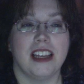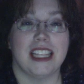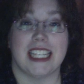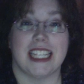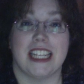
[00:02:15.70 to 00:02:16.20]
The
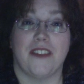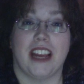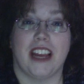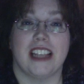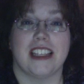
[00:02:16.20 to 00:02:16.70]

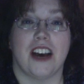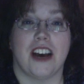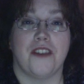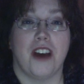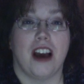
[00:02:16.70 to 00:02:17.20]
significance
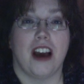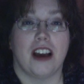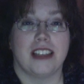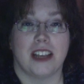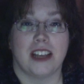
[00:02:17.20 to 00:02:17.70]
of
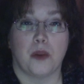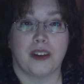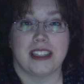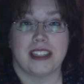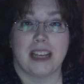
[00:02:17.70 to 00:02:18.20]
Tess
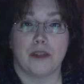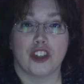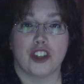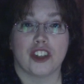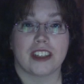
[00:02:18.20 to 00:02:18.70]
wearing the same
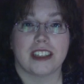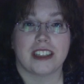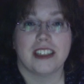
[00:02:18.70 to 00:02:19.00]
shirt